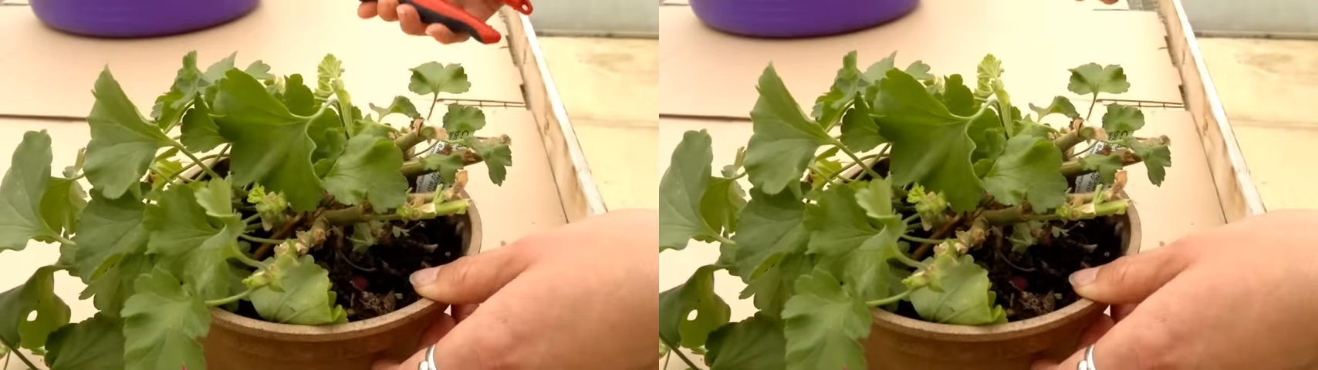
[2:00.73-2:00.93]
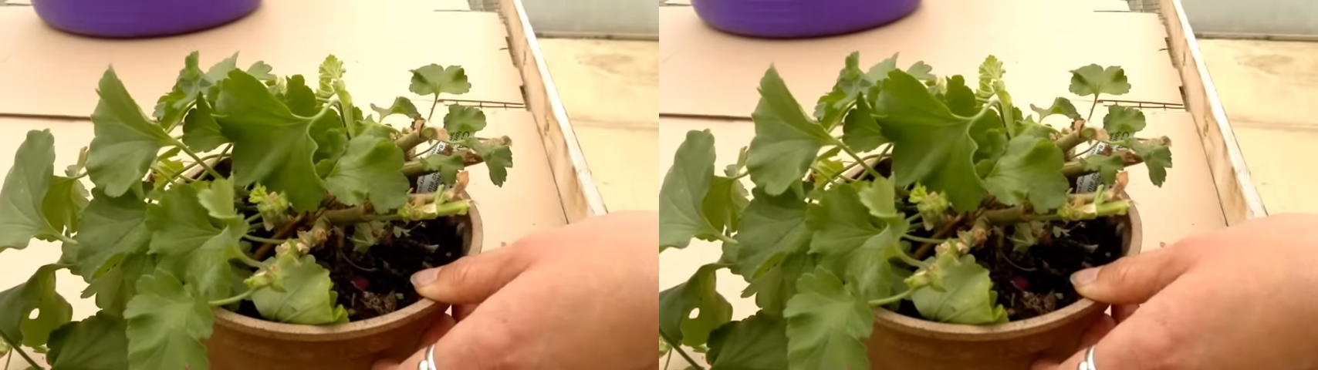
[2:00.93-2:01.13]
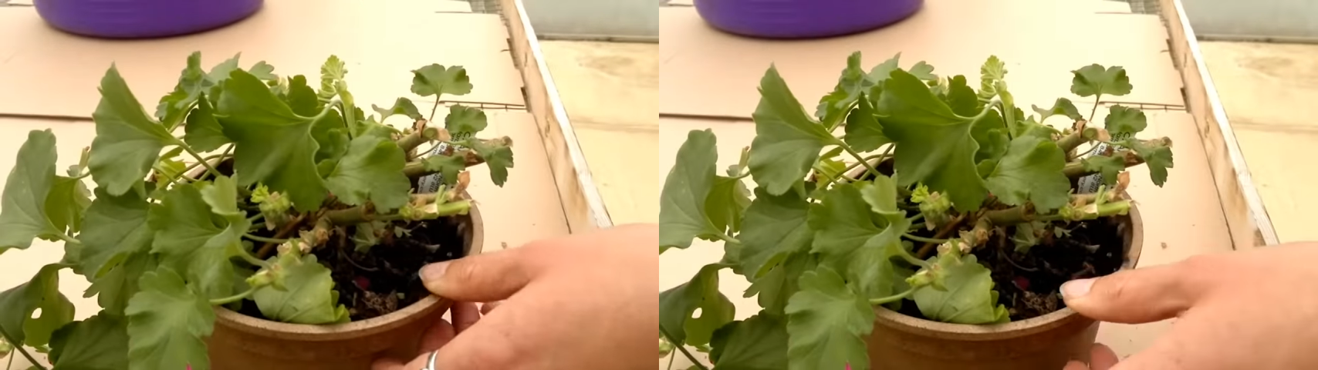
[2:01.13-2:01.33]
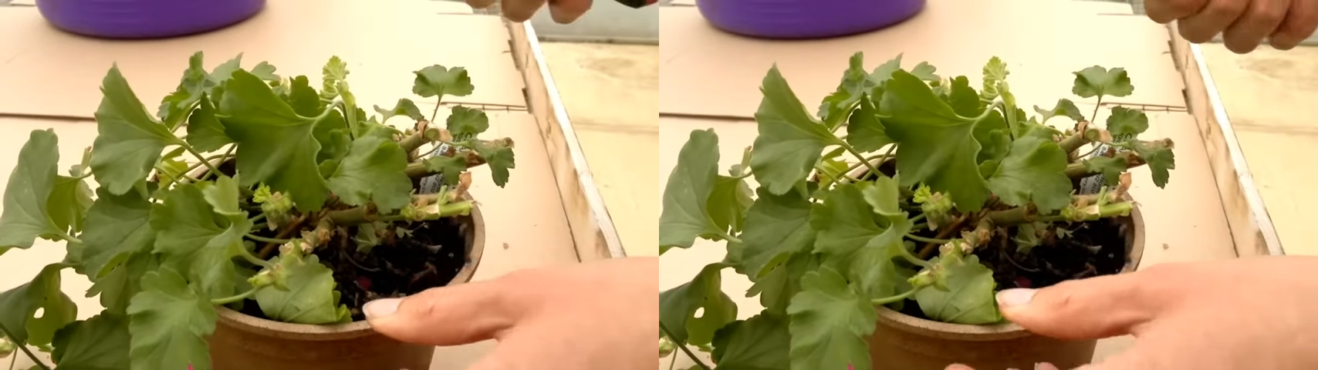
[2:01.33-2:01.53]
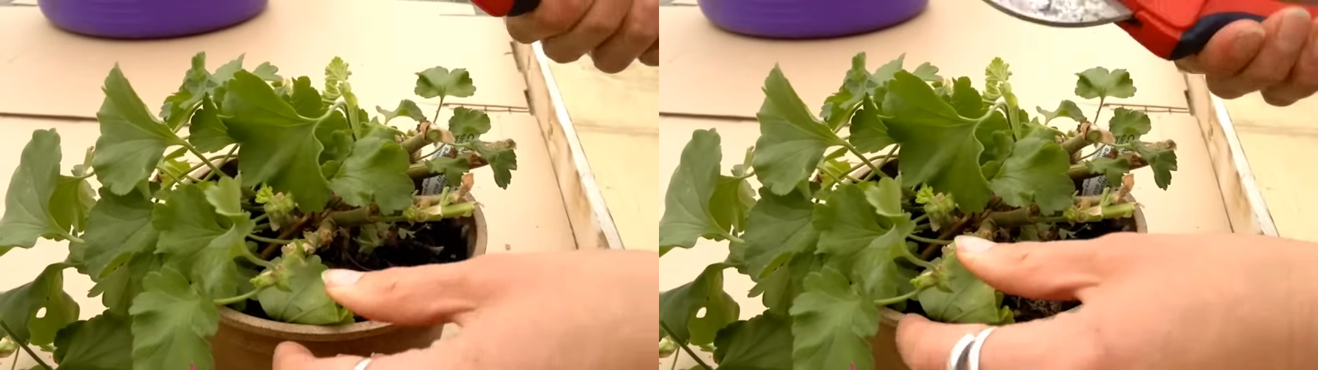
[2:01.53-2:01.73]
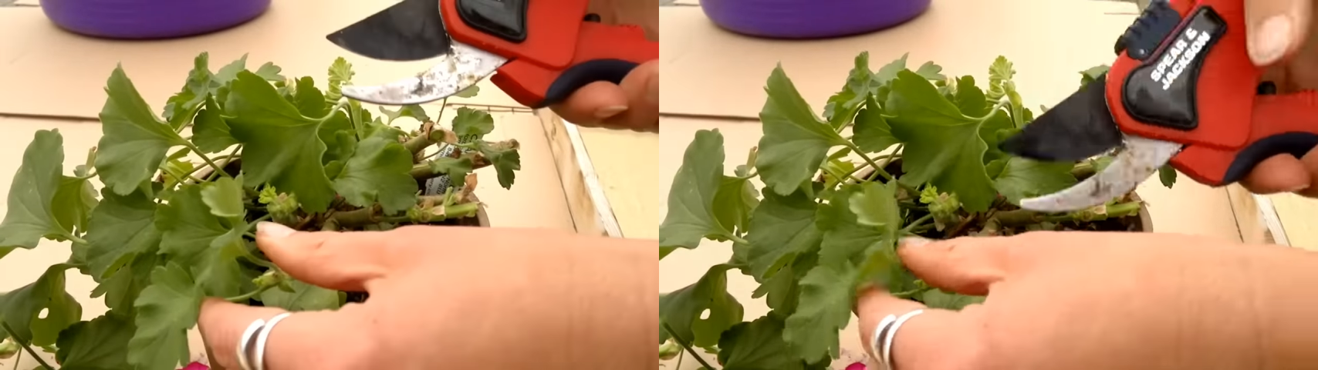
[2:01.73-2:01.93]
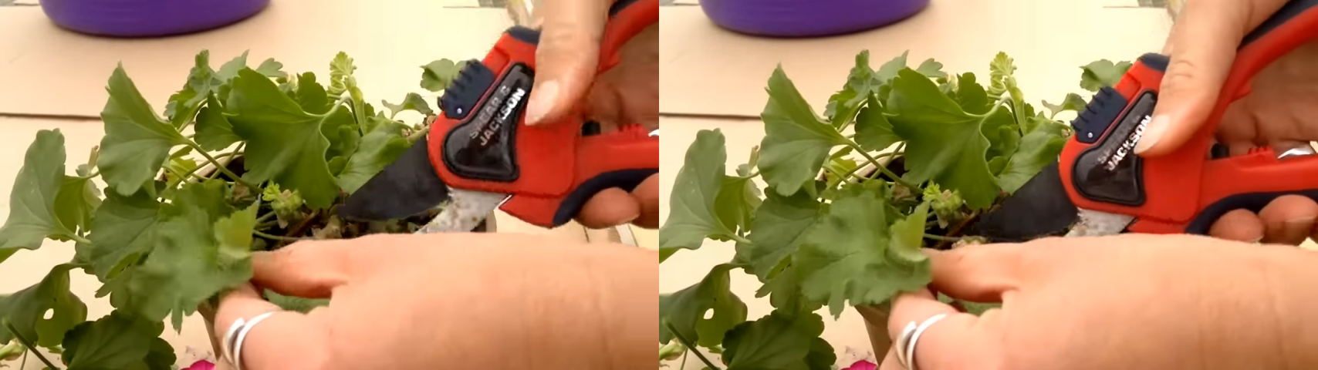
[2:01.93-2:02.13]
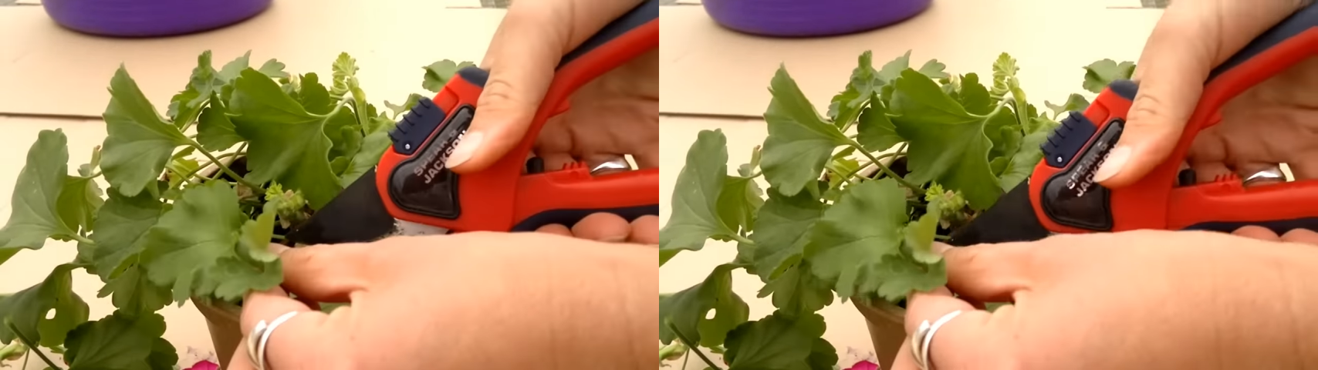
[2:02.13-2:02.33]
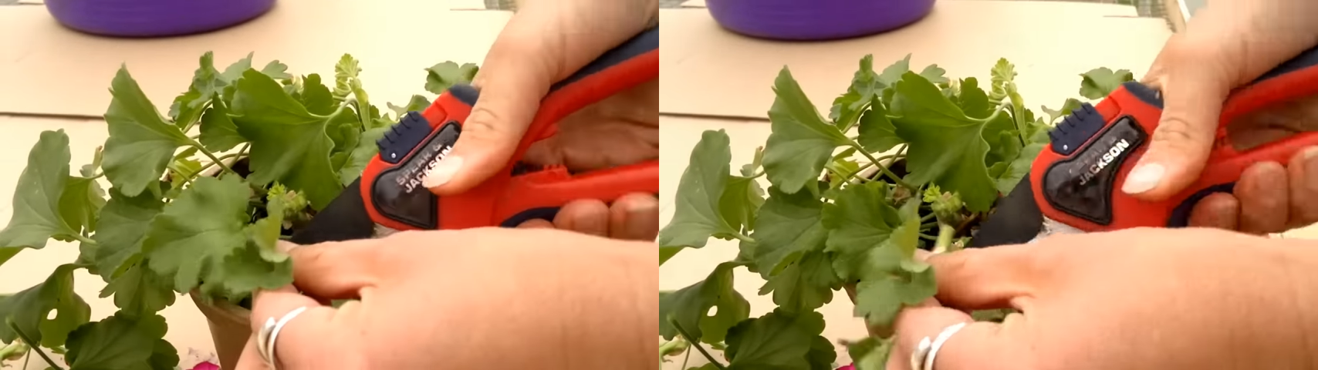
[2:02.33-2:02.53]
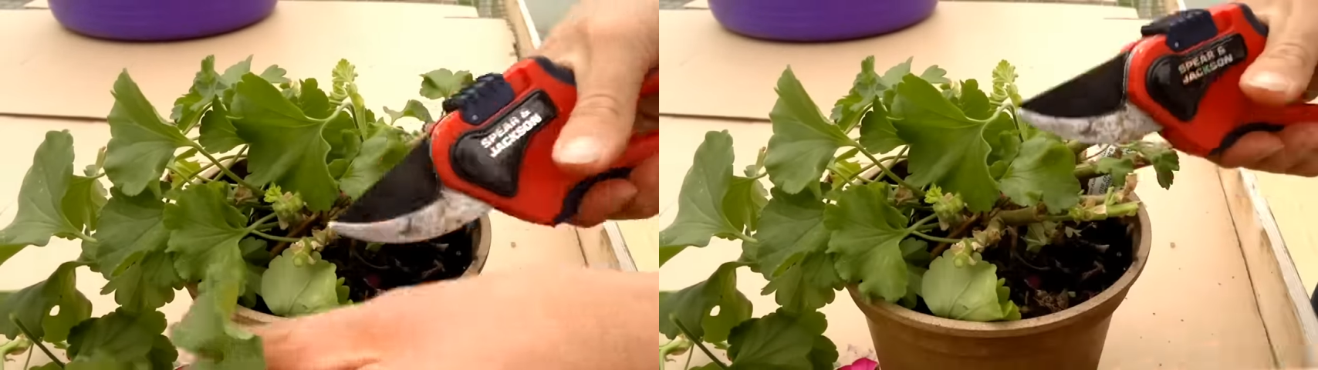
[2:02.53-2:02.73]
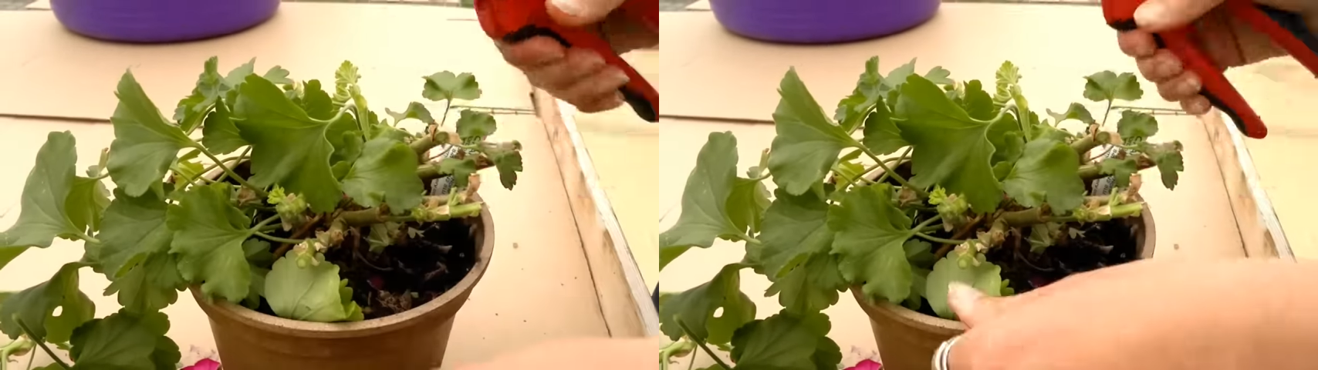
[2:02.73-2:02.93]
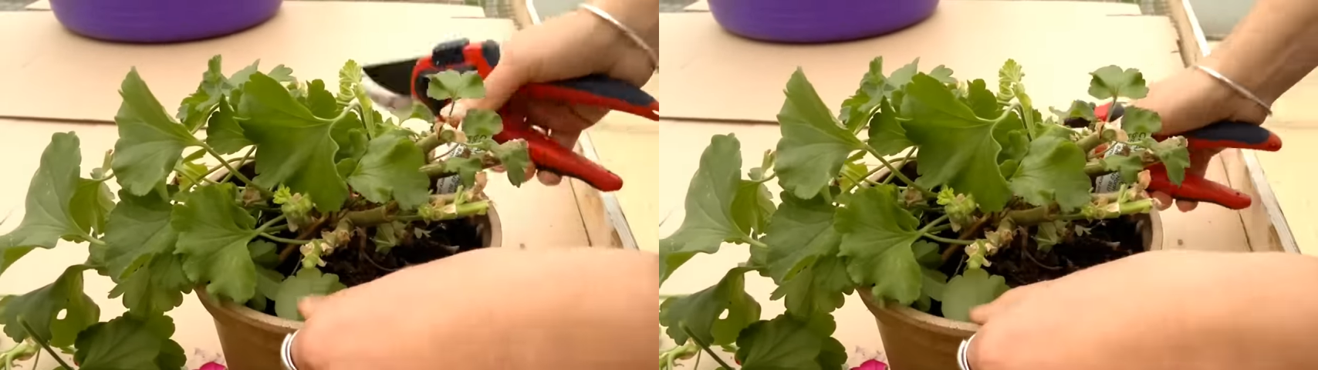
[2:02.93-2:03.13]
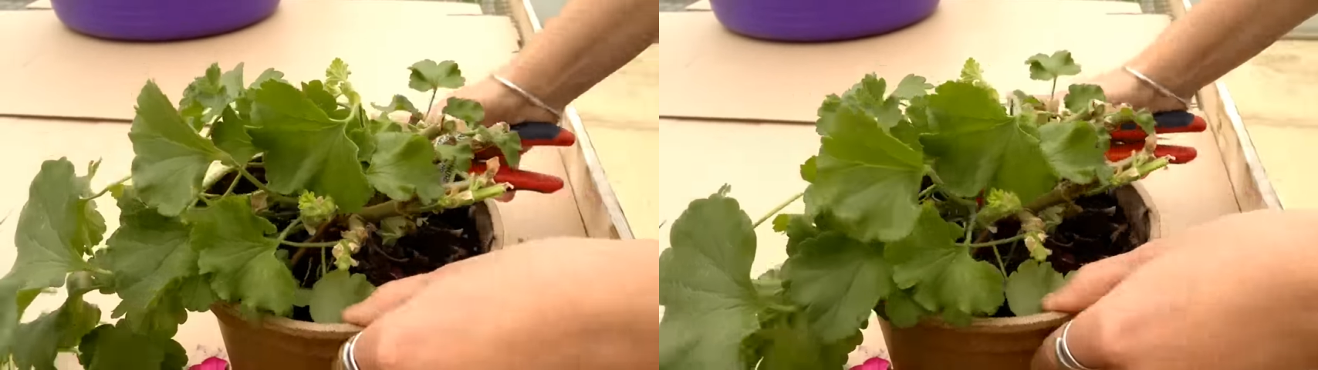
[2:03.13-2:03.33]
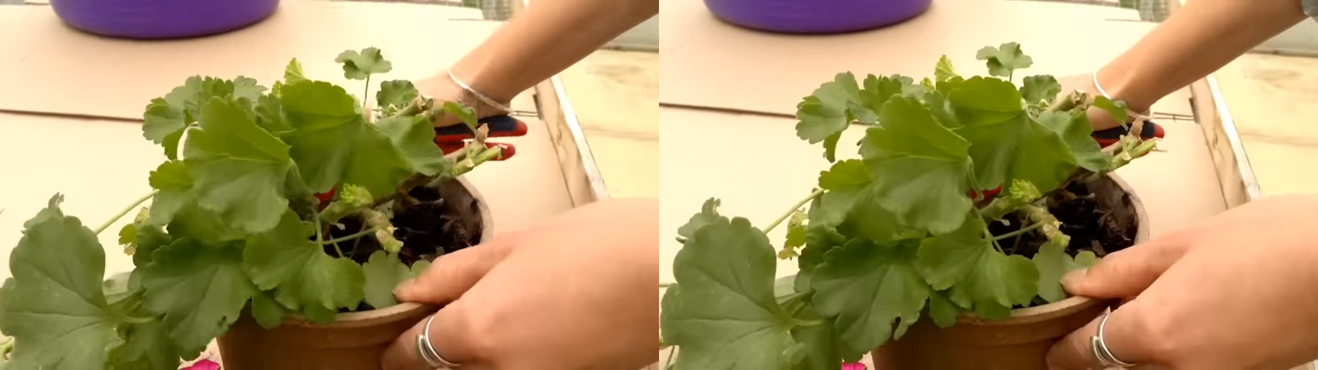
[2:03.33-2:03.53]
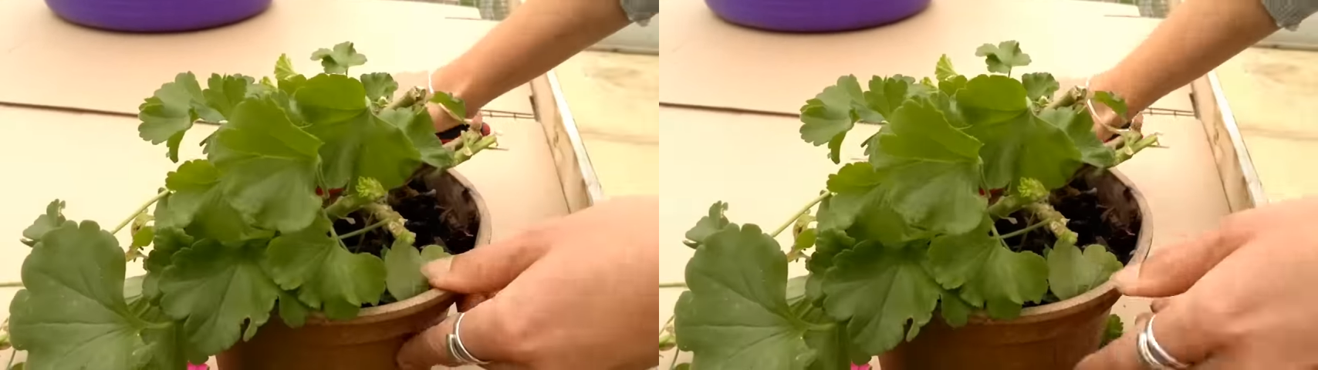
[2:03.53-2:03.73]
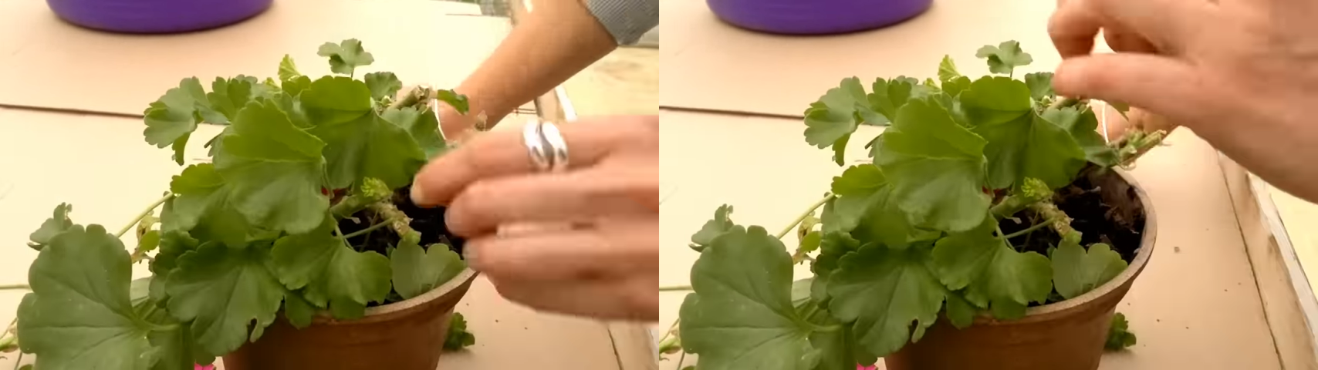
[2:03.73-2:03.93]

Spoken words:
No face is visible, so there are no lips to read.